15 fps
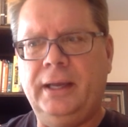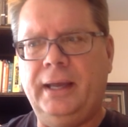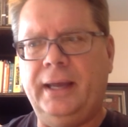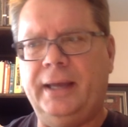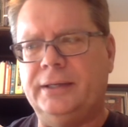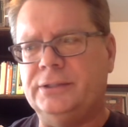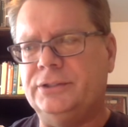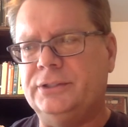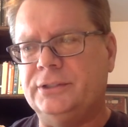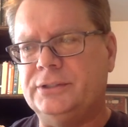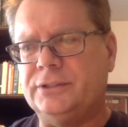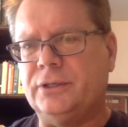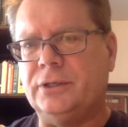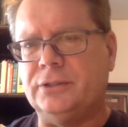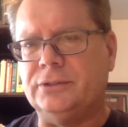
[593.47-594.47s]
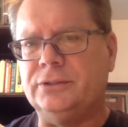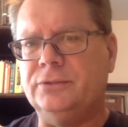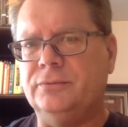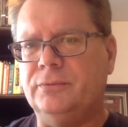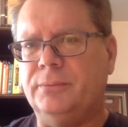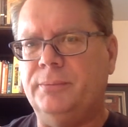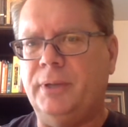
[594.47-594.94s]
and she starts to
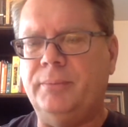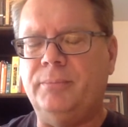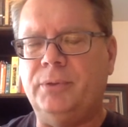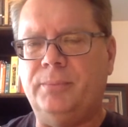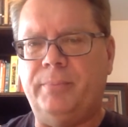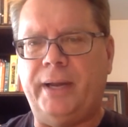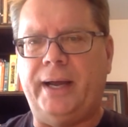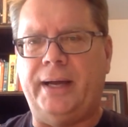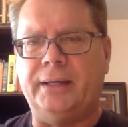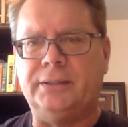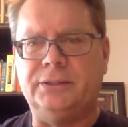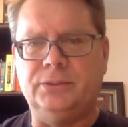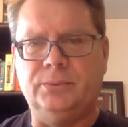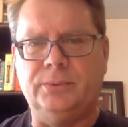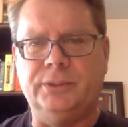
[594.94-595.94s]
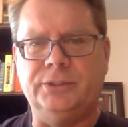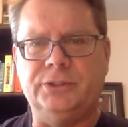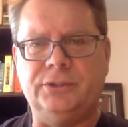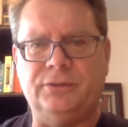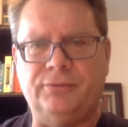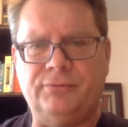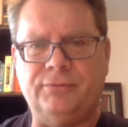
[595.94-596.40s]
remember back to when
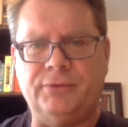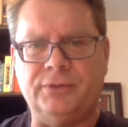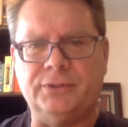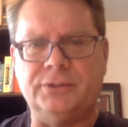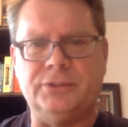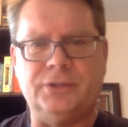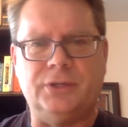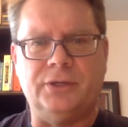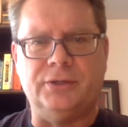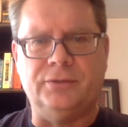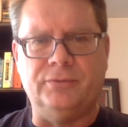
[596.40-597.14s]
she first started